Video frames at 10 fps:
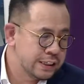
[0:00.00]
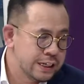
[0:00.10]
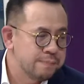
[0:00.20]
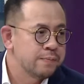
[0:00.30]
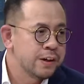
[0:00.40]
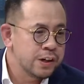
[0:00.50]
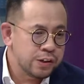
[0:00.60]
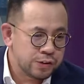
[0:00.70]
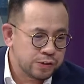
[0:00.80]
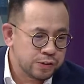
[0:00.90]
with the
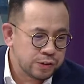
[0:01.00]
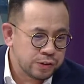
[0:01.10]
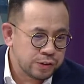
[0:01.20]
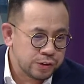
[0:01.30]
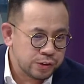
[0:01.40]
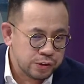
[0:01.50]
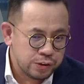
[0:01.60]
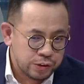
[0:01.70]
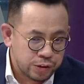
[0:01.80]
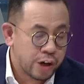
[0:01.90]
budgeting team to,
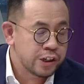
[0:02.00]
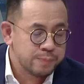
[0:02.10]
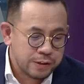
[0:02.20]
to